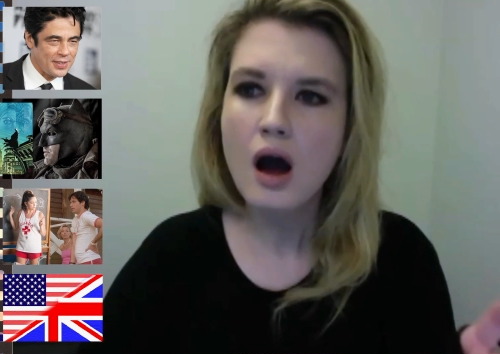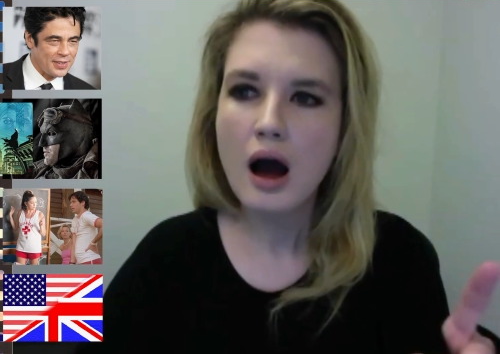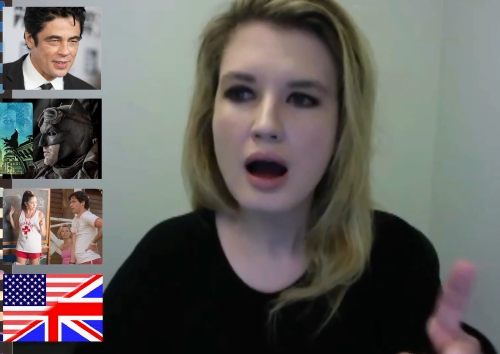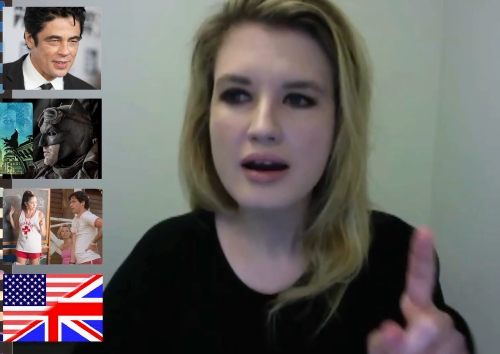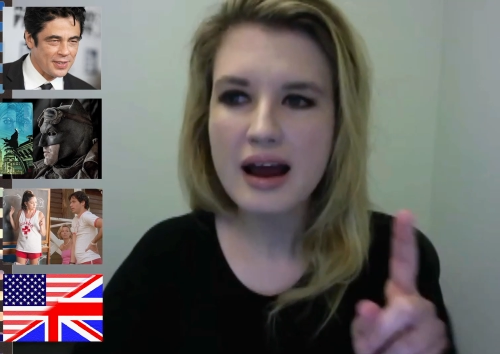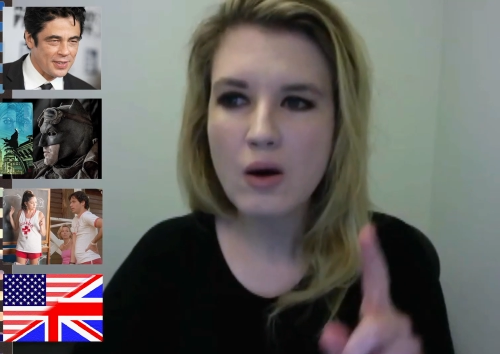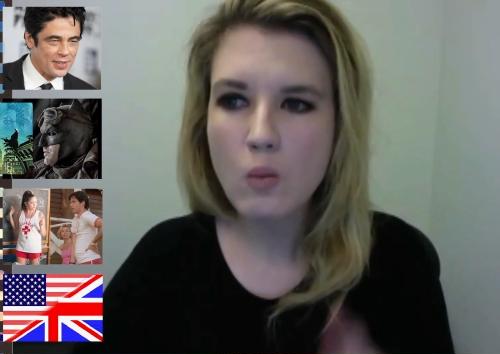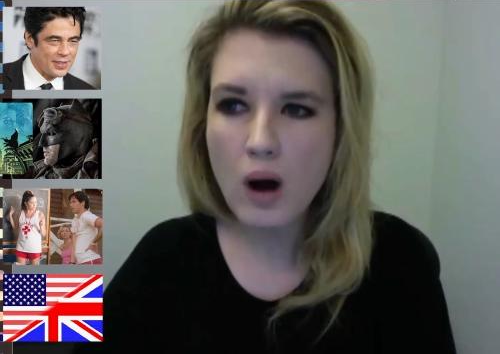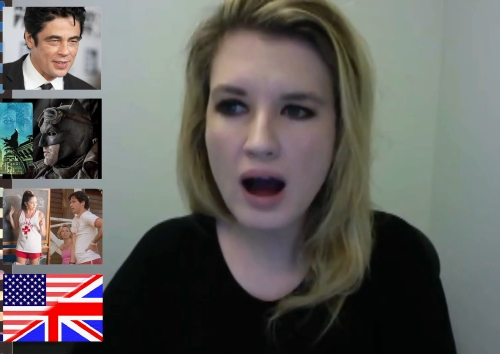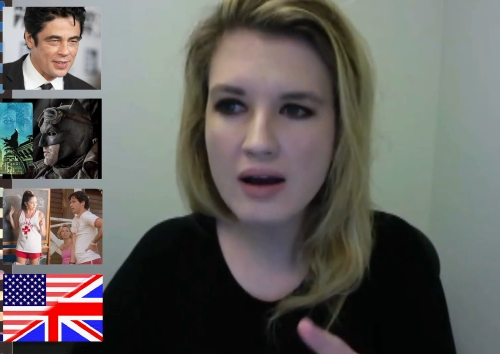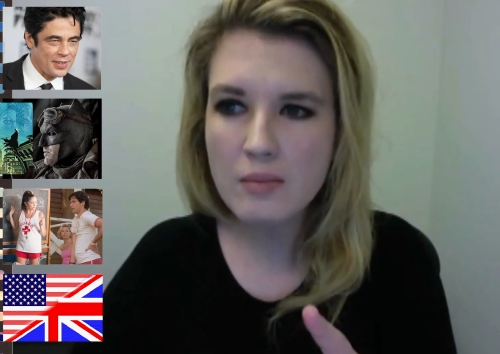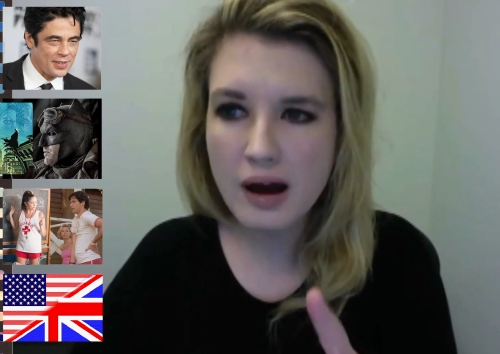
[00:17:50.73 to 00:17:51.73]
Speaker 1: Now
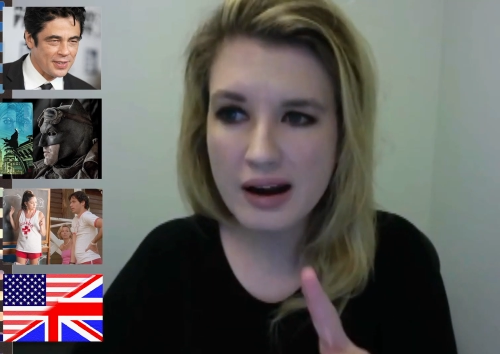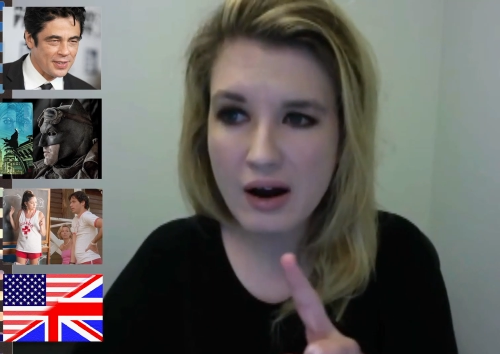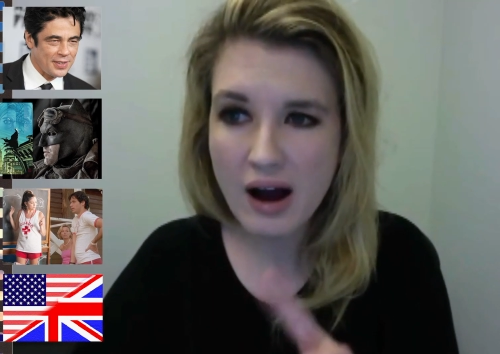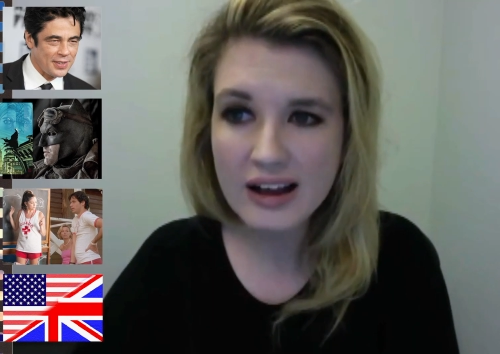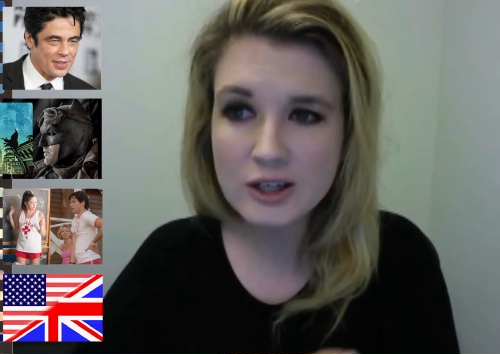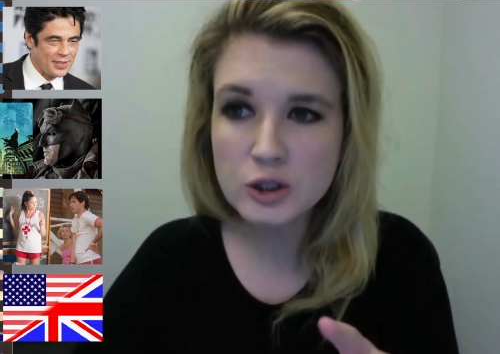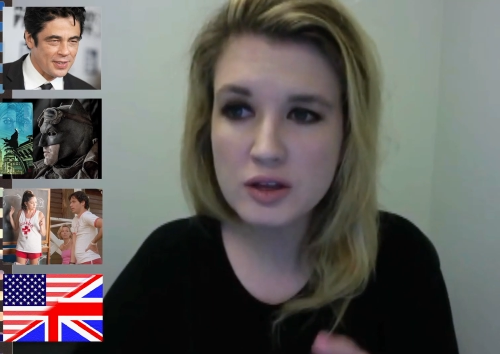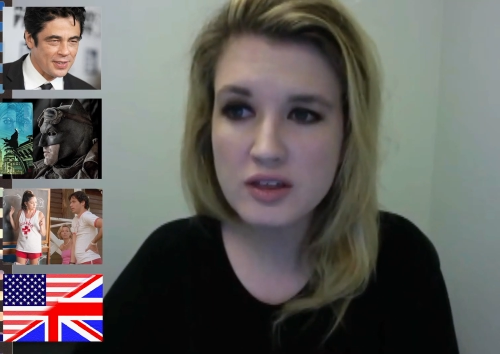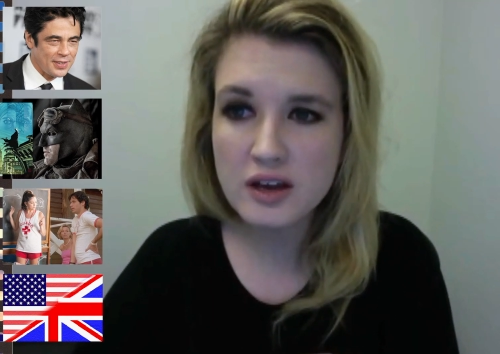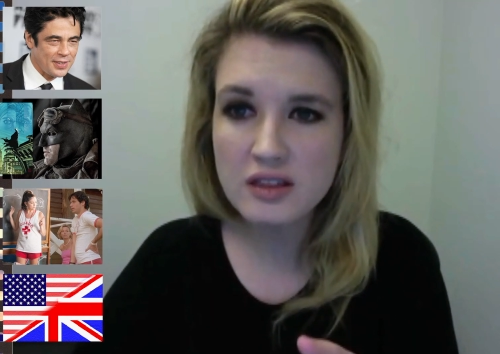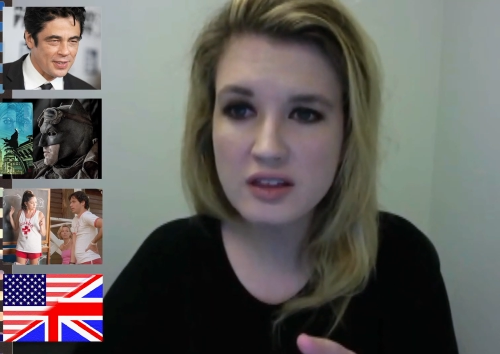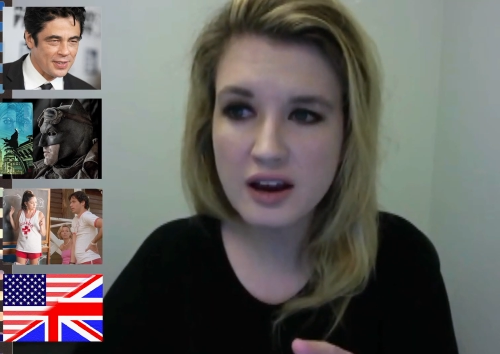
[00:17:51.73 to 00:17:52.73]
I actually
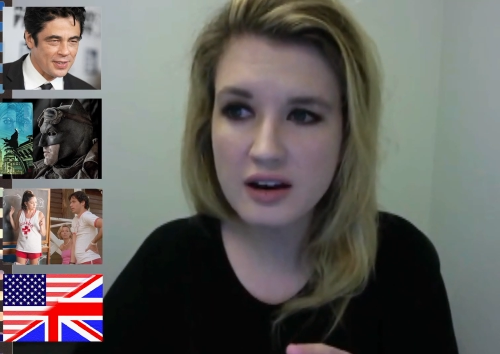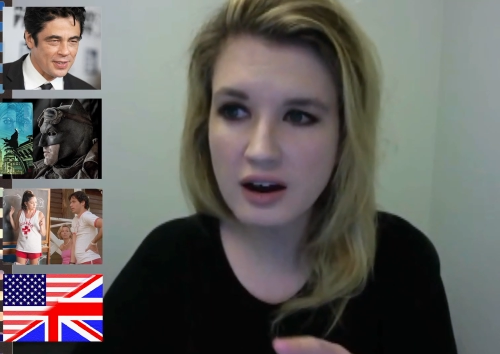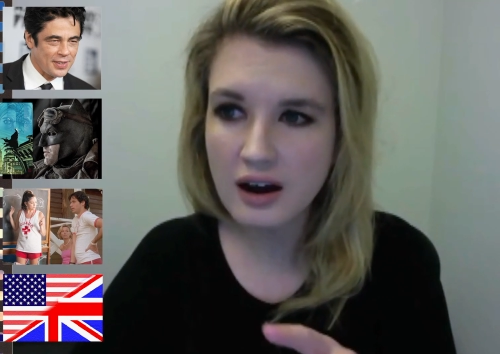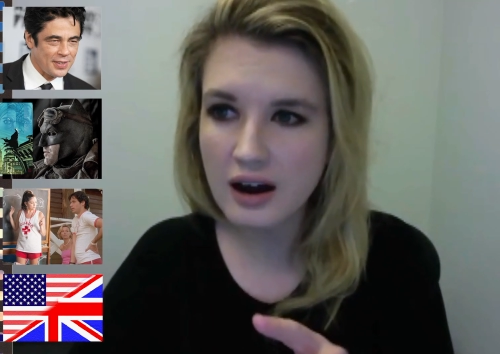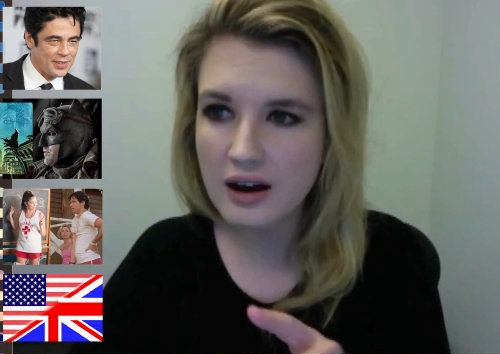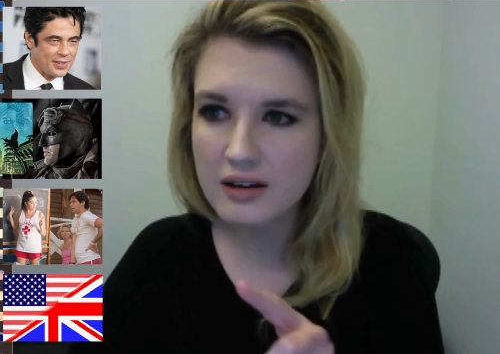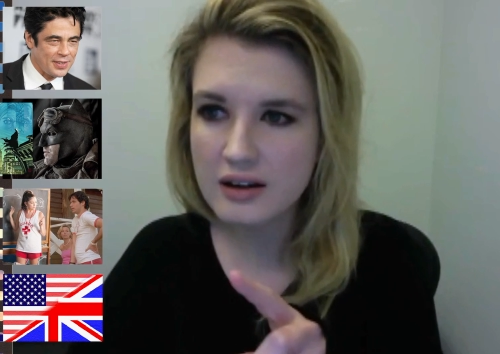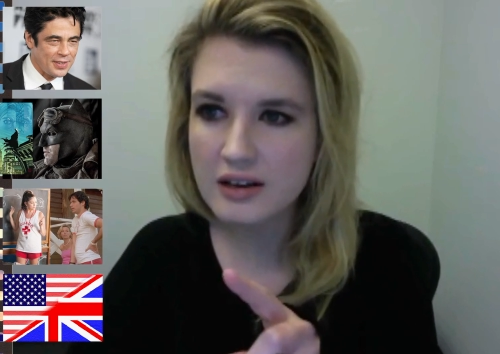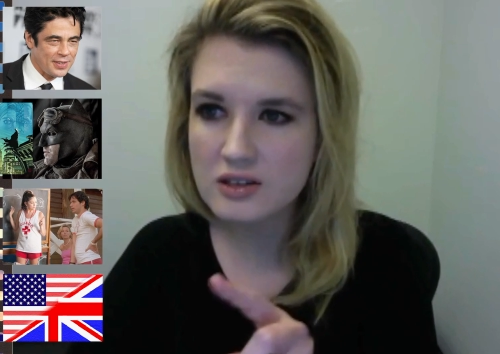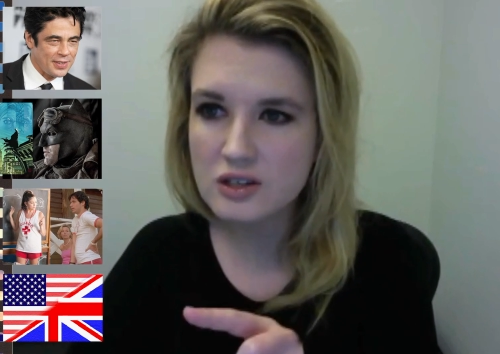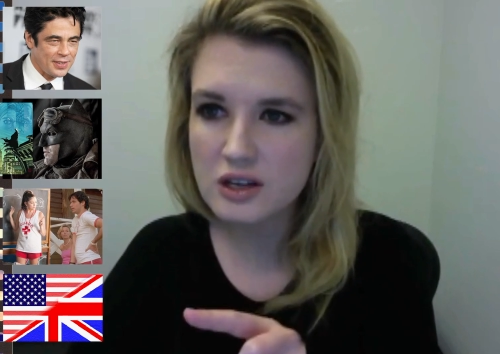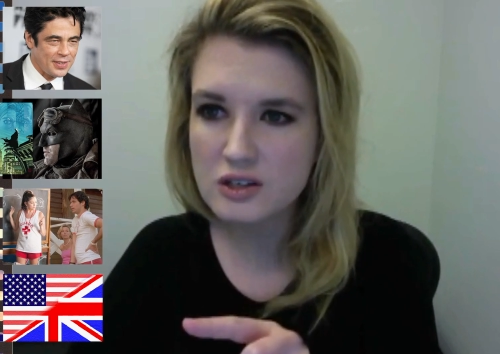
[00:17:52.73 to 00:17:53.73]
think that
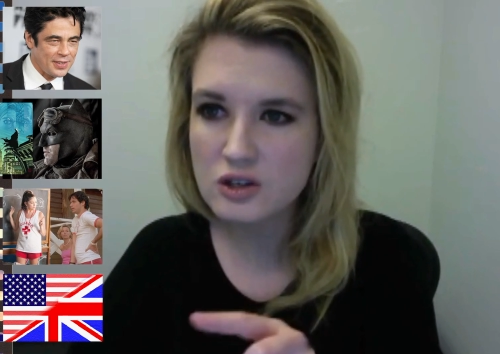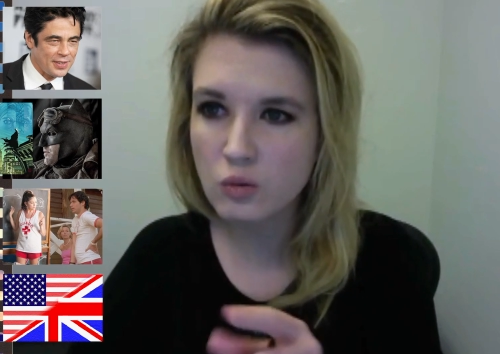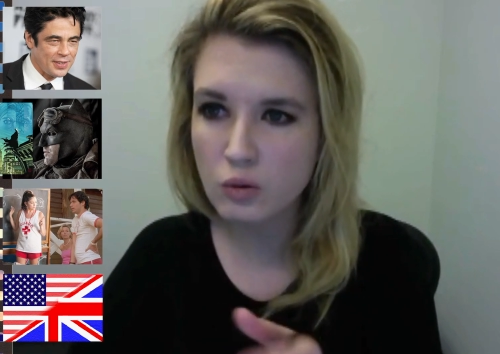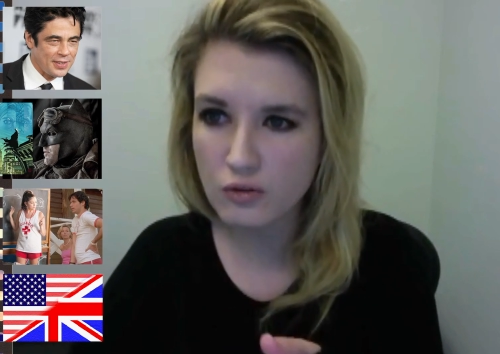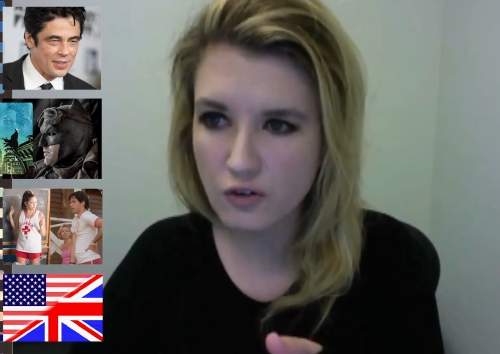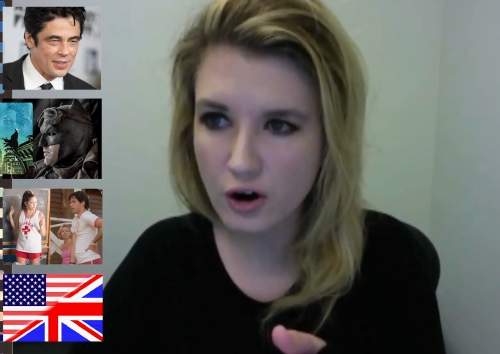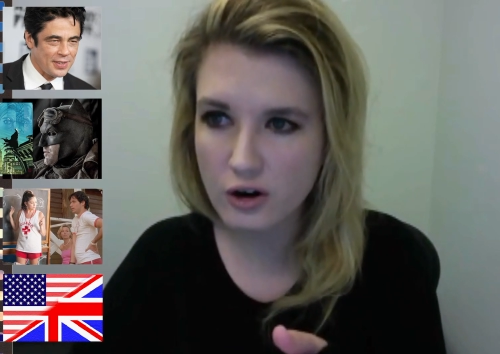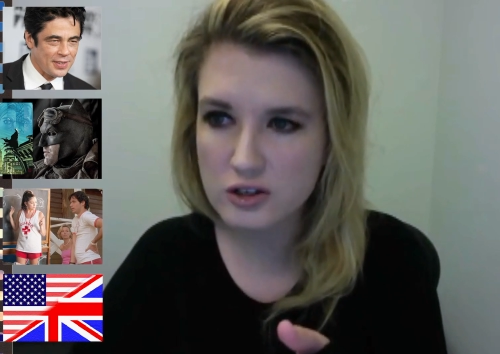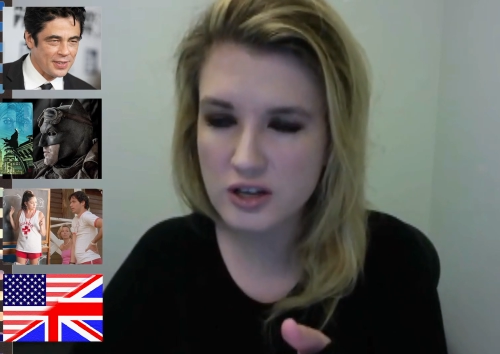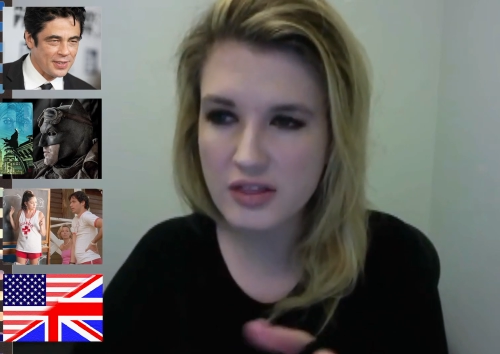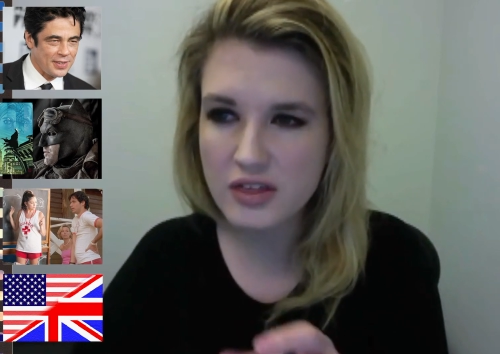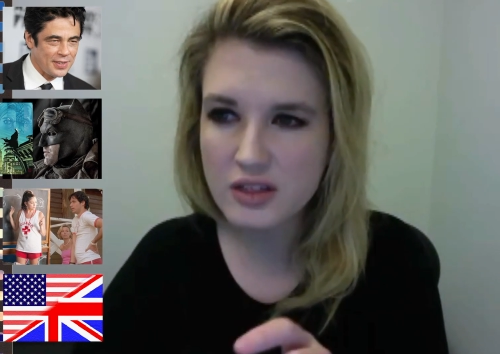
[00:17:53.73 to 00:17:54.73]
it's the
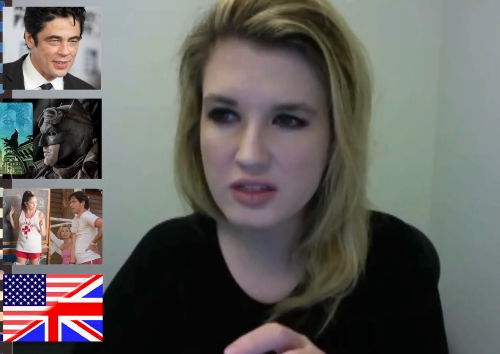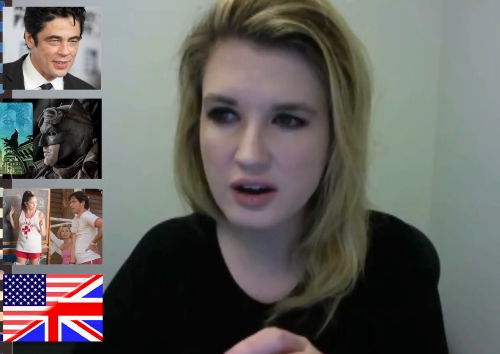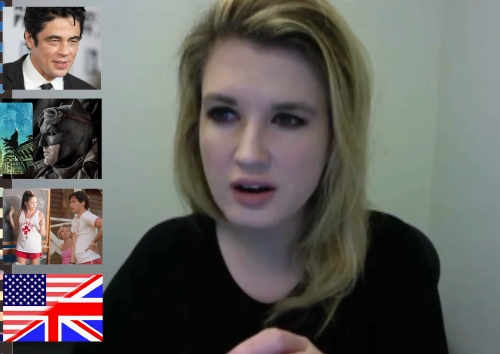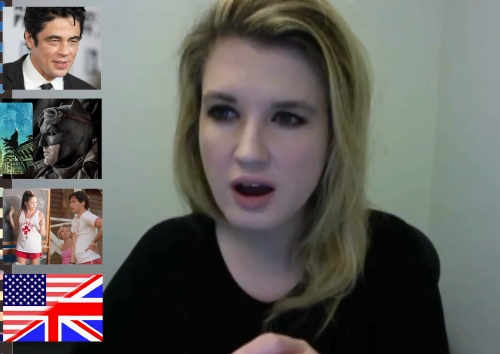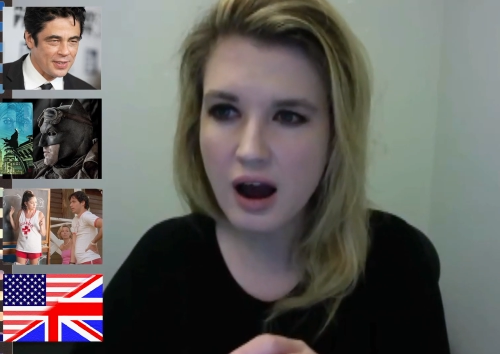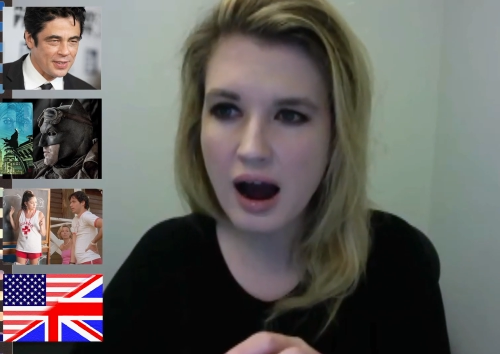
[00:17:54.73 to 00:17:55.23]
reverse. I think that